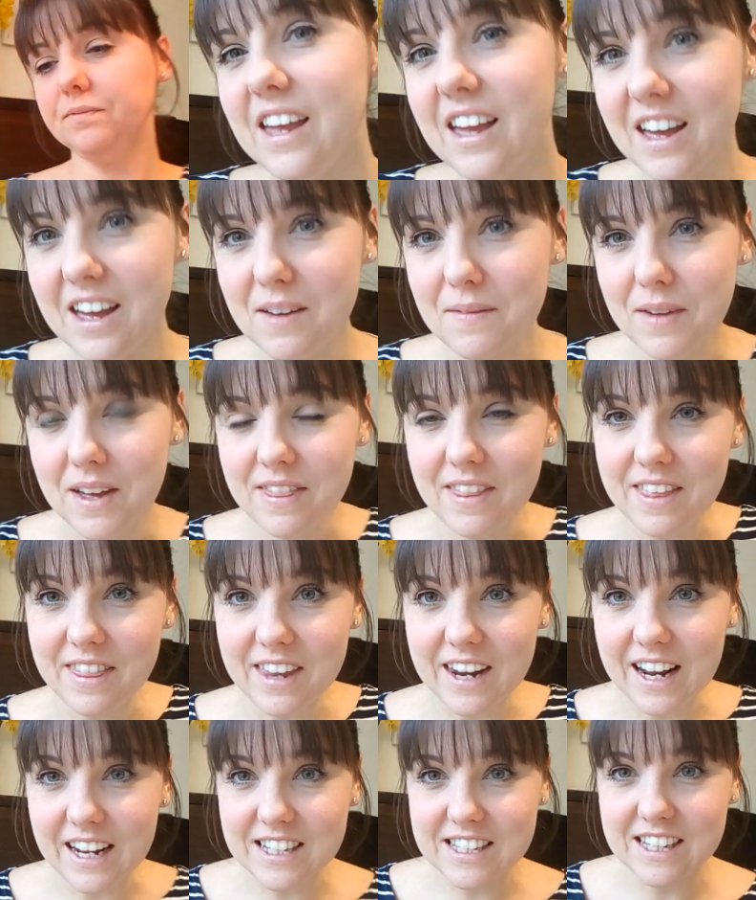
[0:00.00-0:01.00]
And then
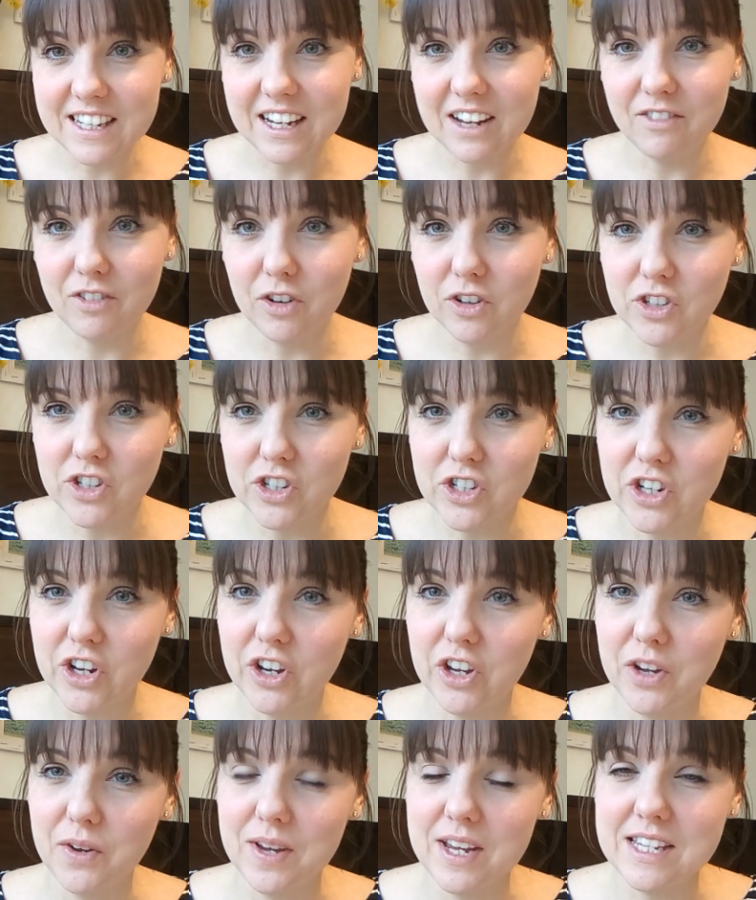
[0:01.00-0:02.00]
the next thing I've got to show
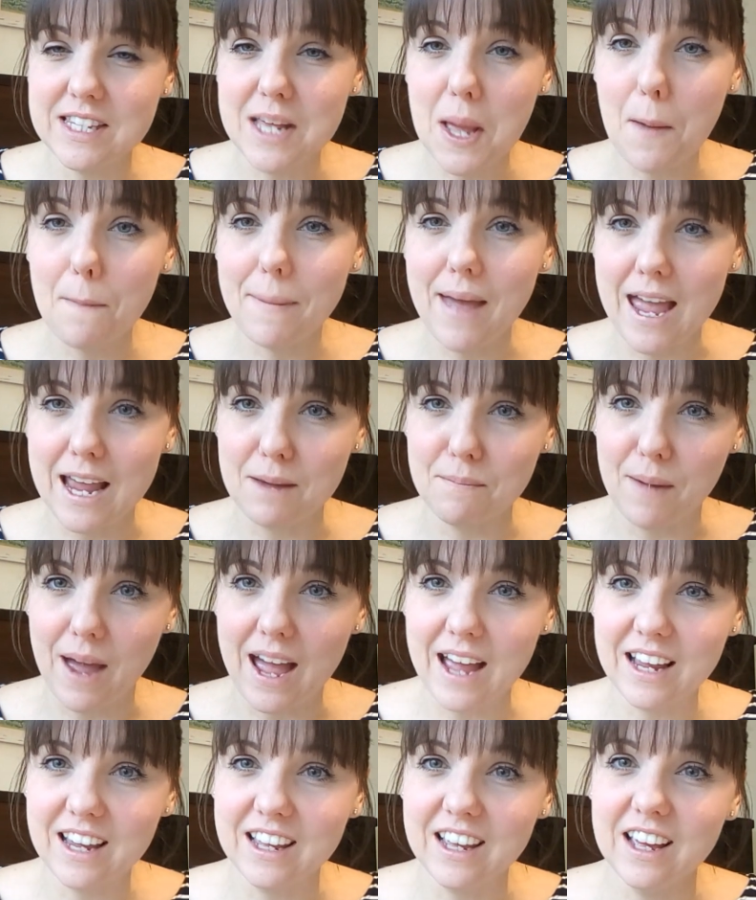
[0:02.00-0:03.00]
you is a peg
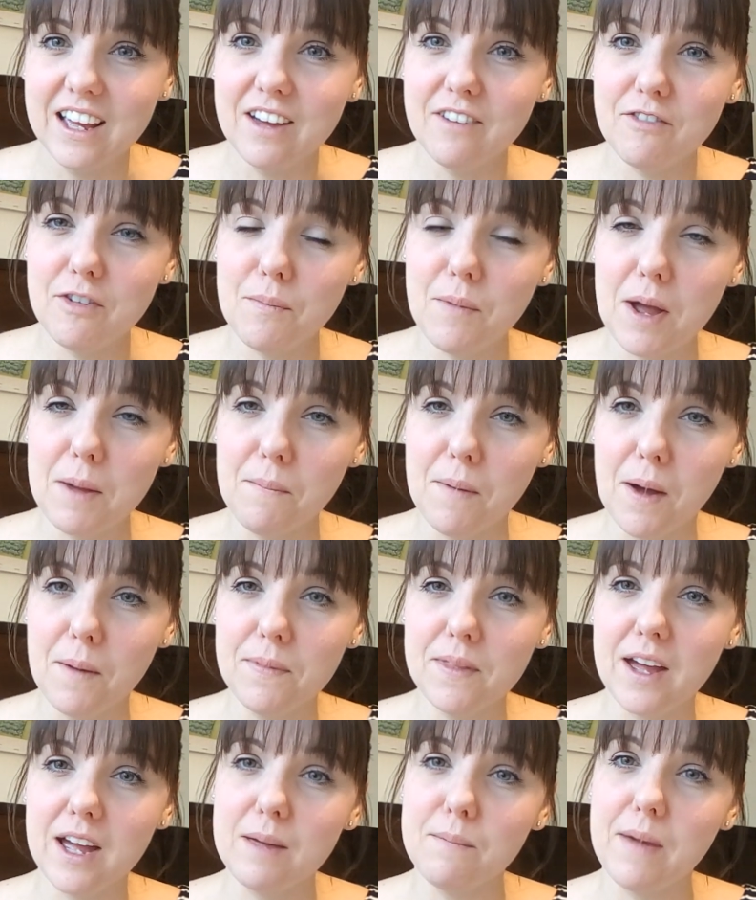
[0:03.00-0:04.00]
bag for my
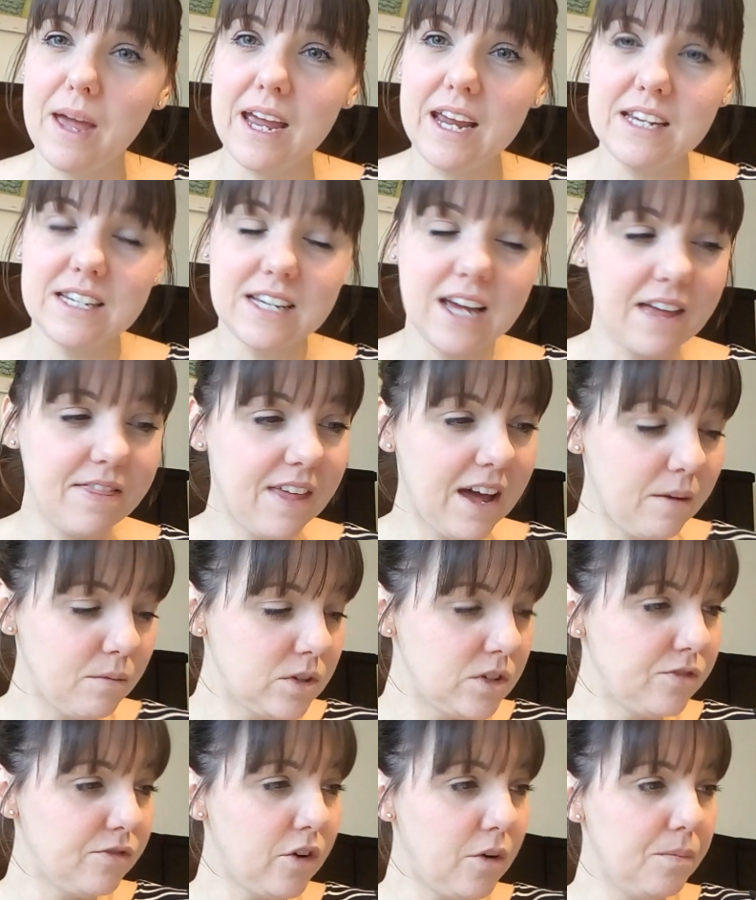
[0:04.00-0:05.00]
mum that I made, and that
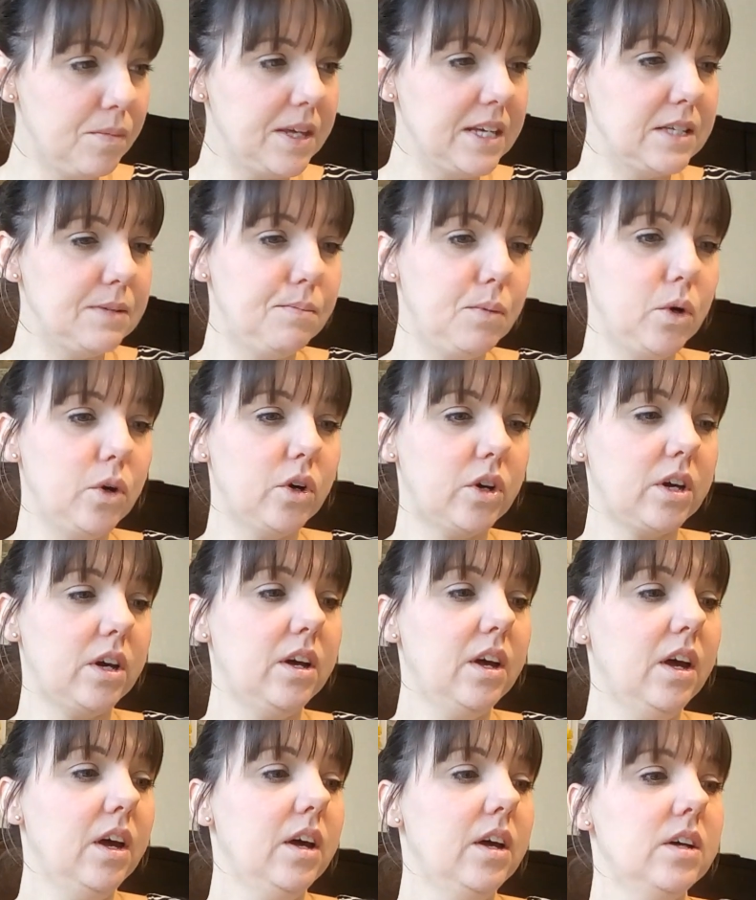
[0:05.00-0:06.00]
was from this book,
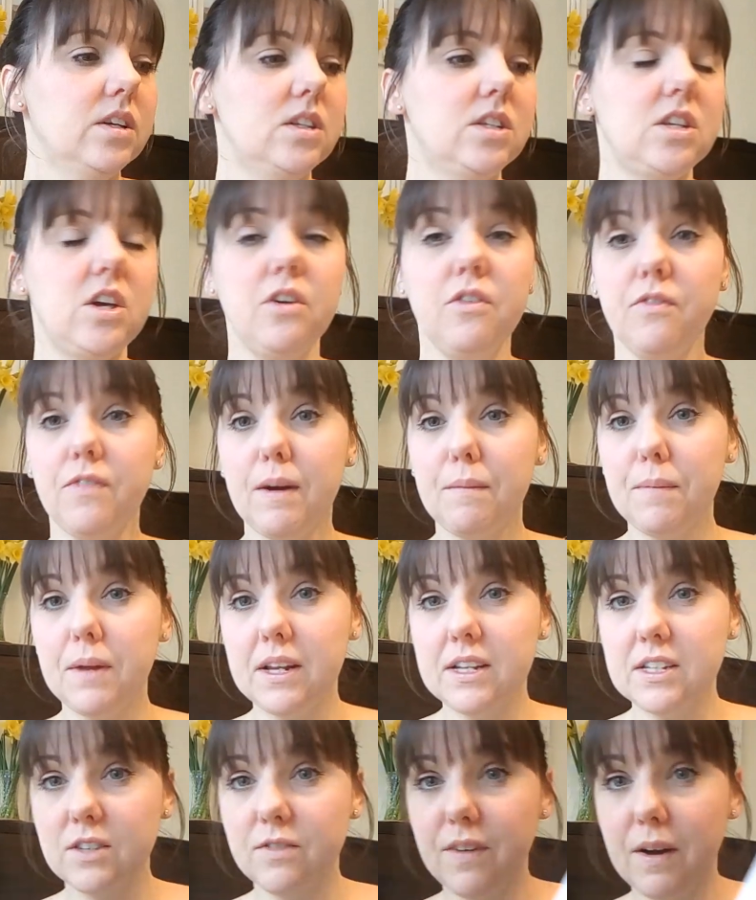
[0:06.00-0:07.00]
So
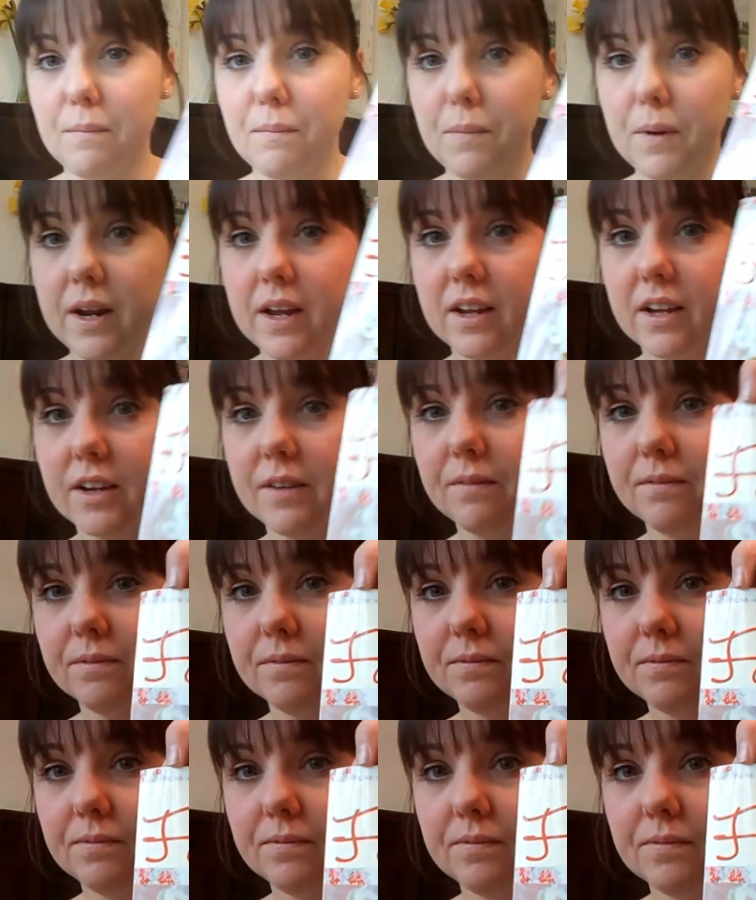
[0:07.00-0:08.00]
Fabulous Fabric,
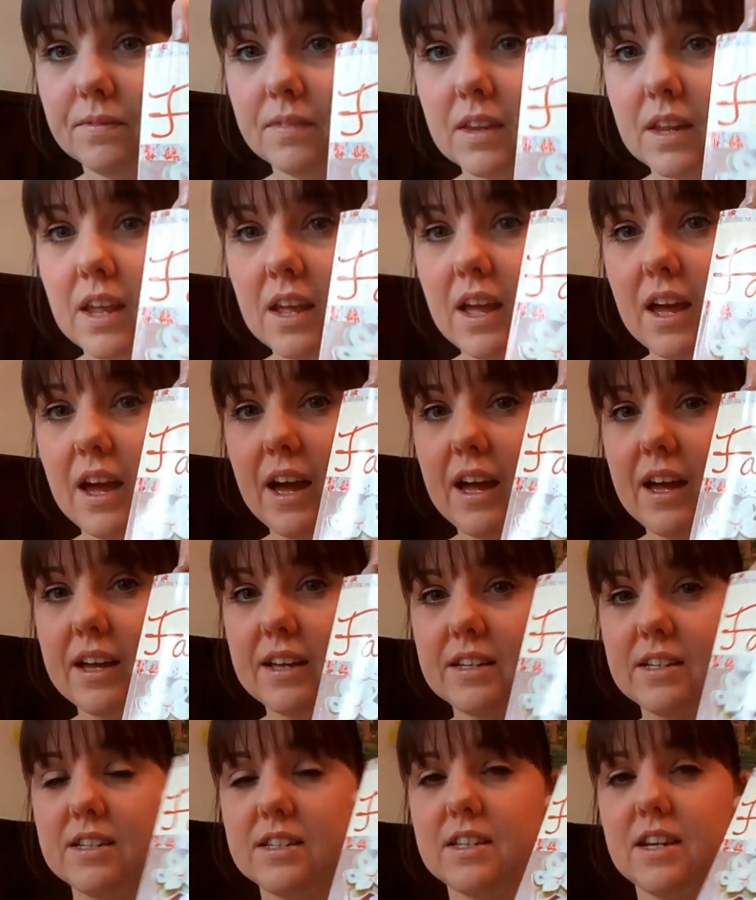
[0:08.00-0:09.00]
and